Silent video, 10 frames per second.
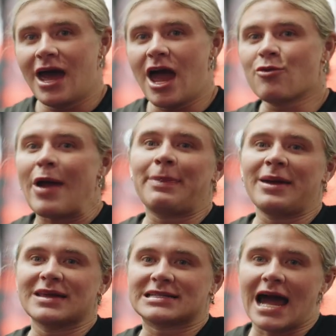a rep
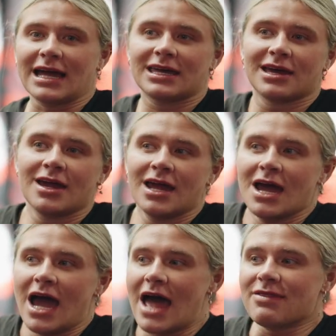in the tank,
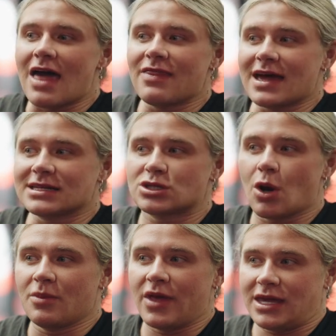and then there's
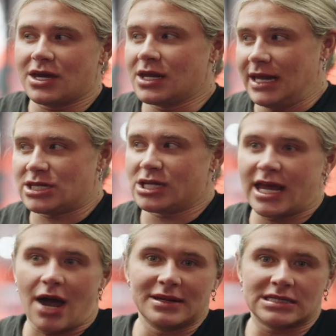some that you can literally
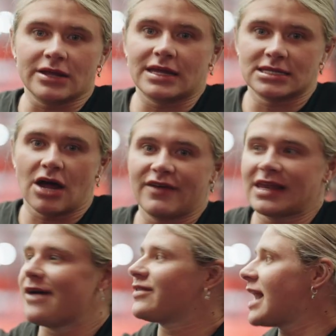go until there's nothing
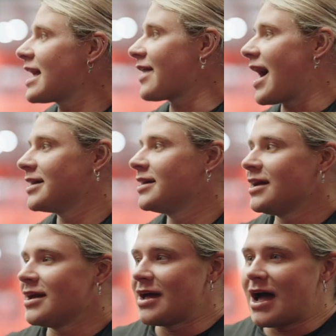left, like that.
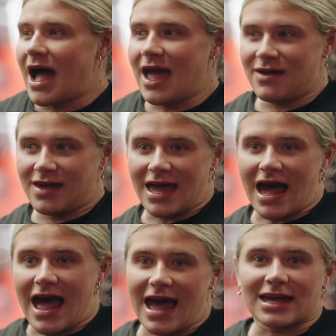
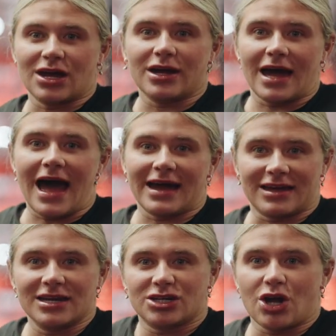I
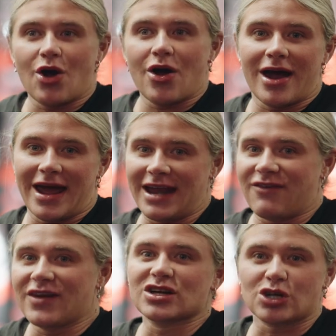can go and it
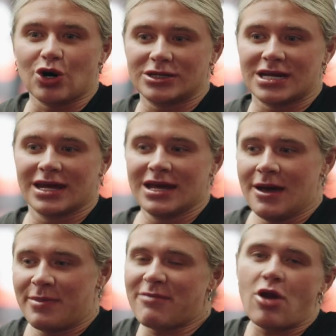feels good,
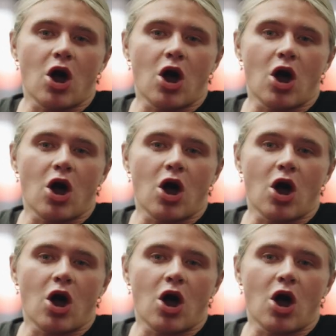but I'm not